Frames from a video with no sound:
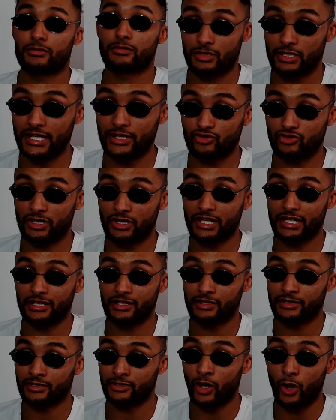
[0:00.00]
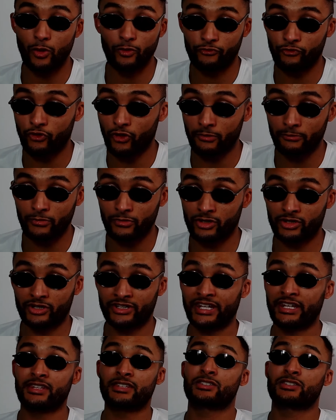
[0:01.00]
literally, no foot,
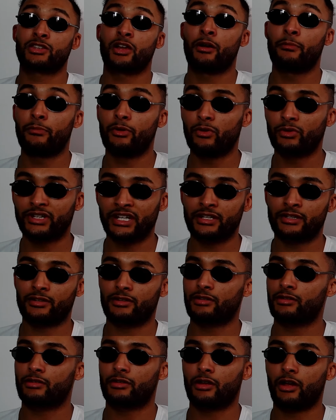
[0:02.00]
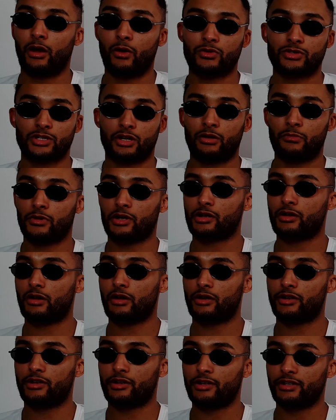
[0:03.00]
didn't stumble, didn't. Like, oh, oh my
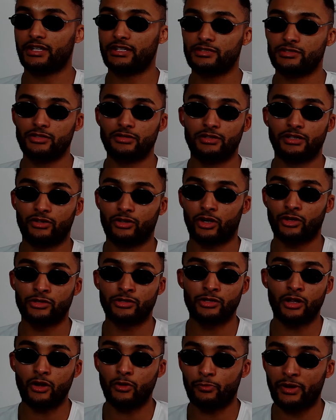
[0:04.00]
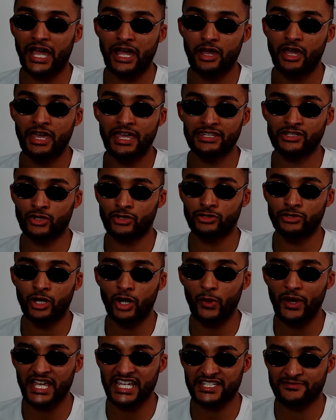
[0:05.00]
god, this dude got no power. He's got
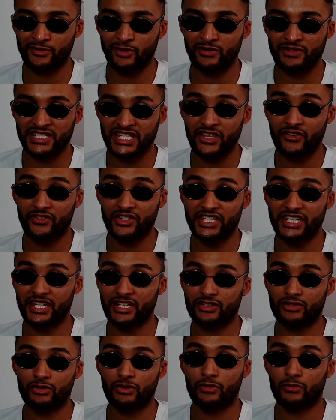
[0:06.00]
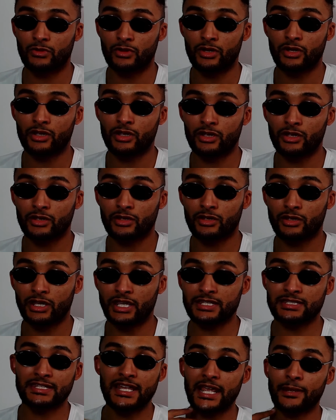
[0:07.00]
no explosivity at all.
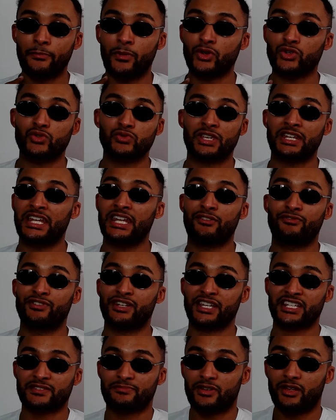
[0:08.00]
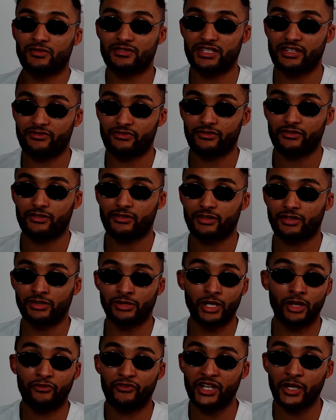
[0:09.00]
His neck muscles aren't even explosive.
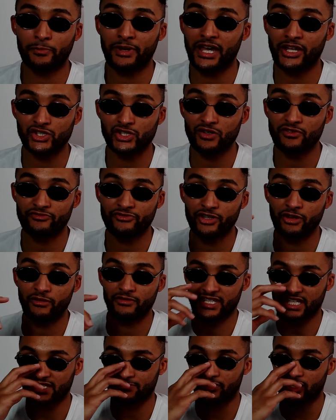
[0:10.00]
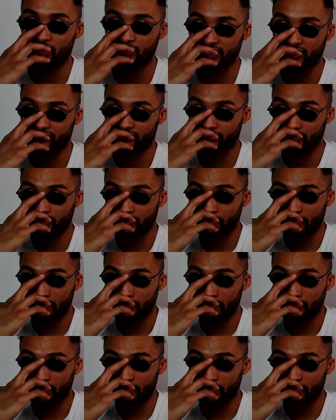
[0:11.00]
Nothing about John Fury is explosive.